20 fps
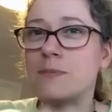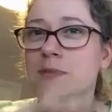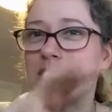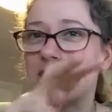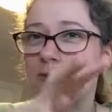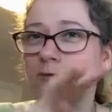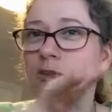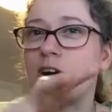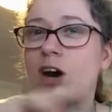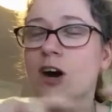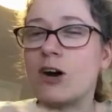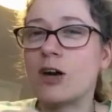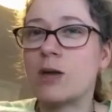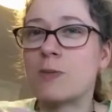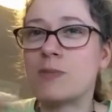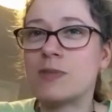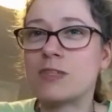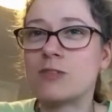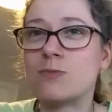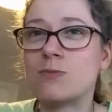different
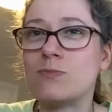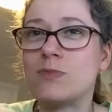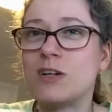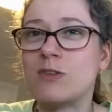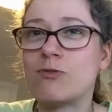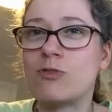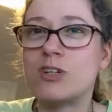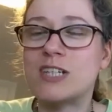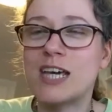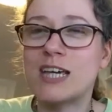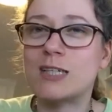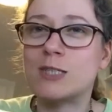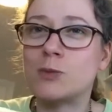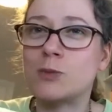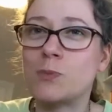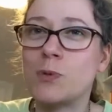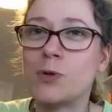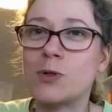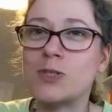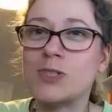arguments from different
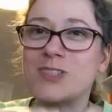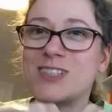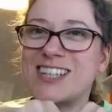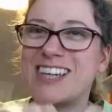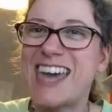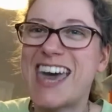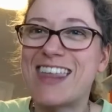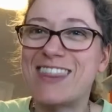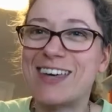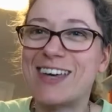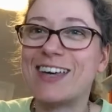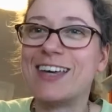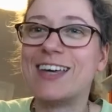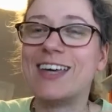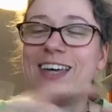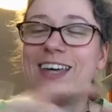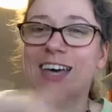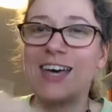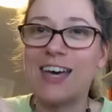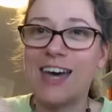textbooks
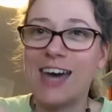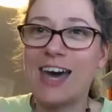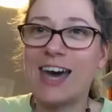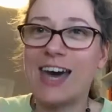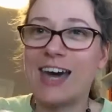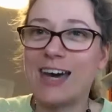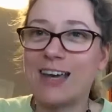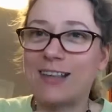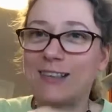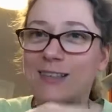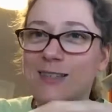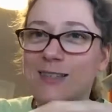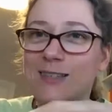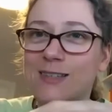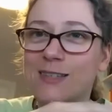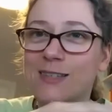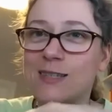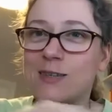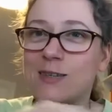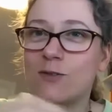together and
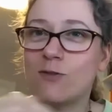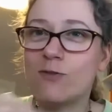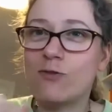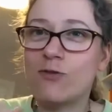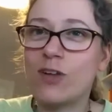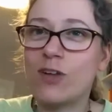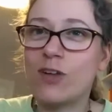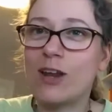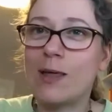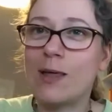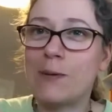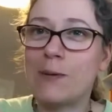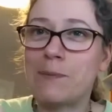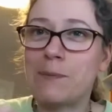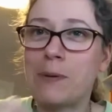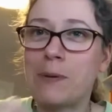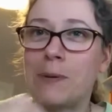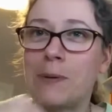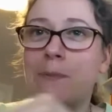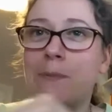fill up a
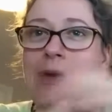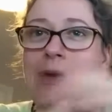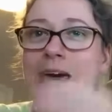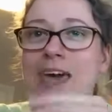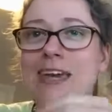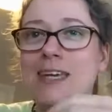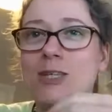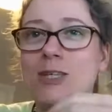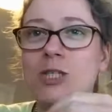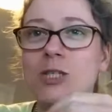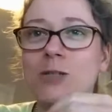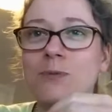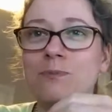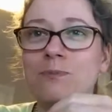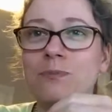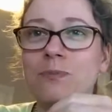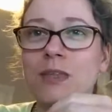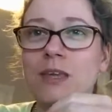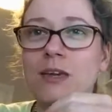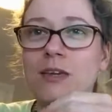page? So are
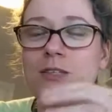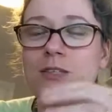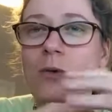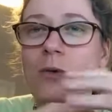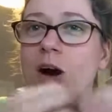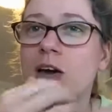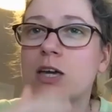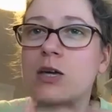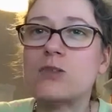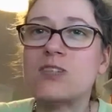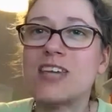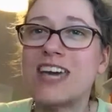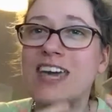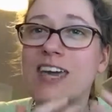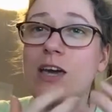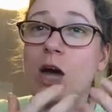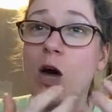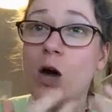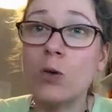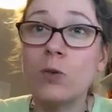you taking
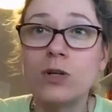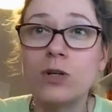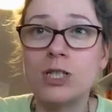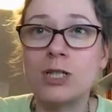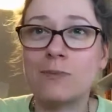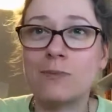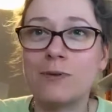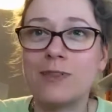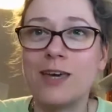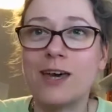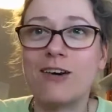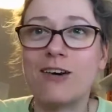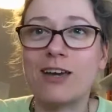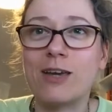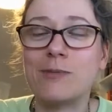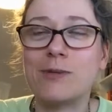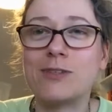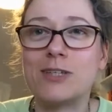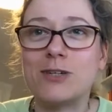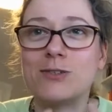ownership of the argument? Are you
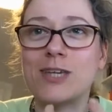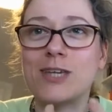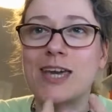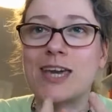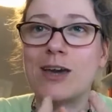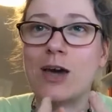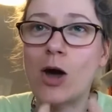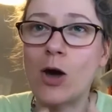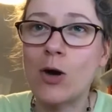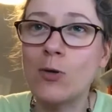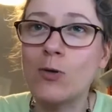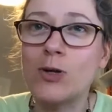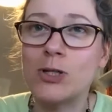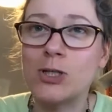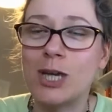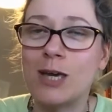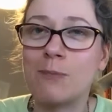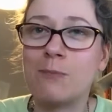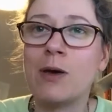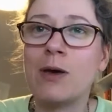taking ownership
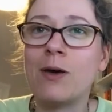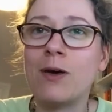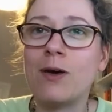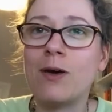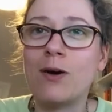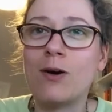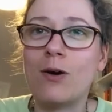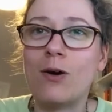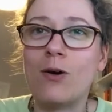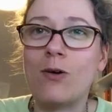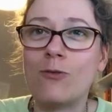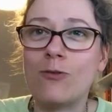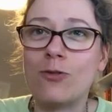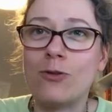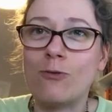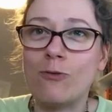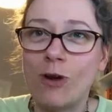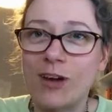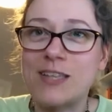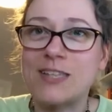of the
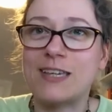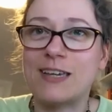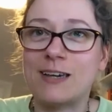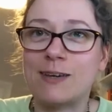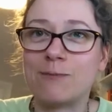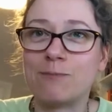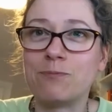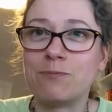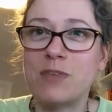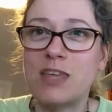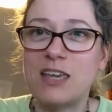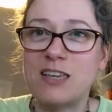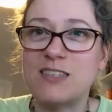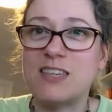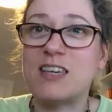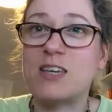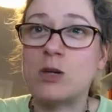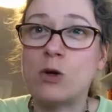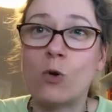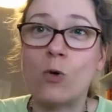writing? Is
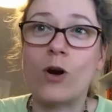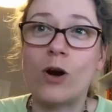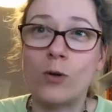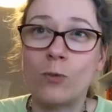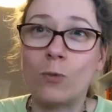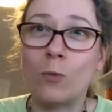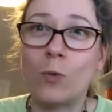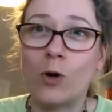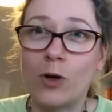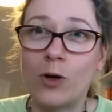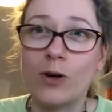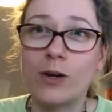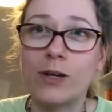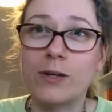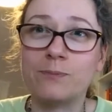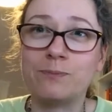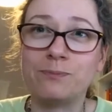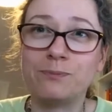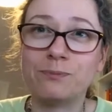it your own work?